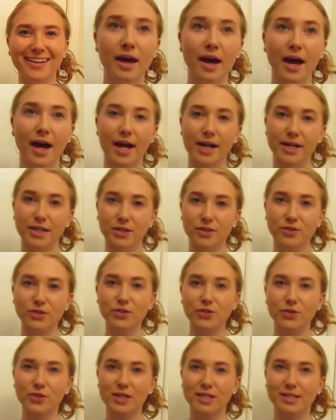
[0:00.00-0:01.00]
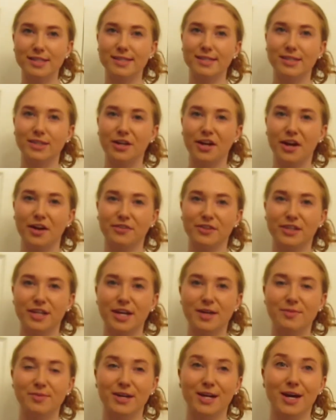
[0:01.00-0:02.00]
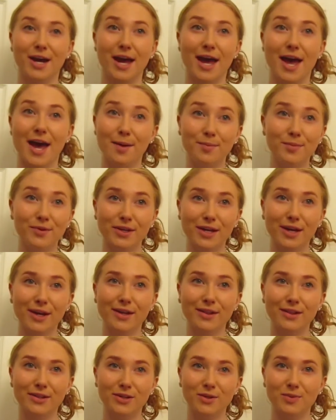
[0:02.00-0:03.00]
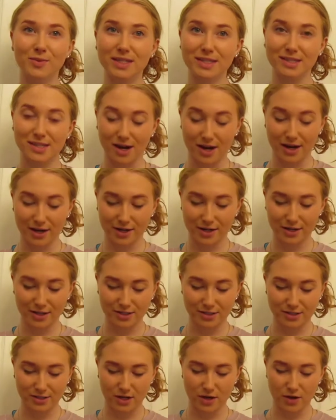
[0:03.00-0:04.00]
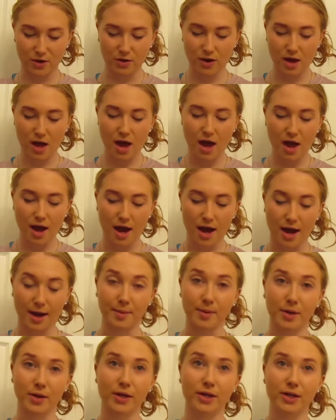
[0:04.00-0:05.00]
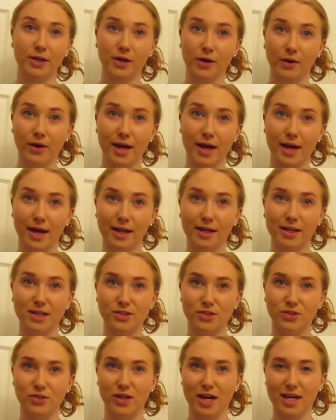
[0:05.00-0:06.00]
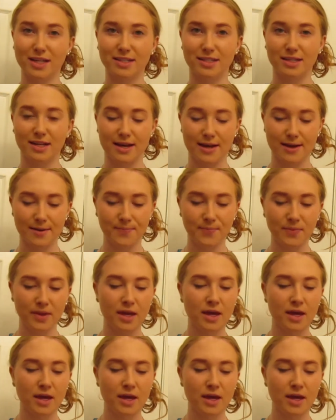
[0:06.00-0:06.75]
I don't do concealer every day, but I am looking a little bit tired, so I'm going to go ahead and do that today.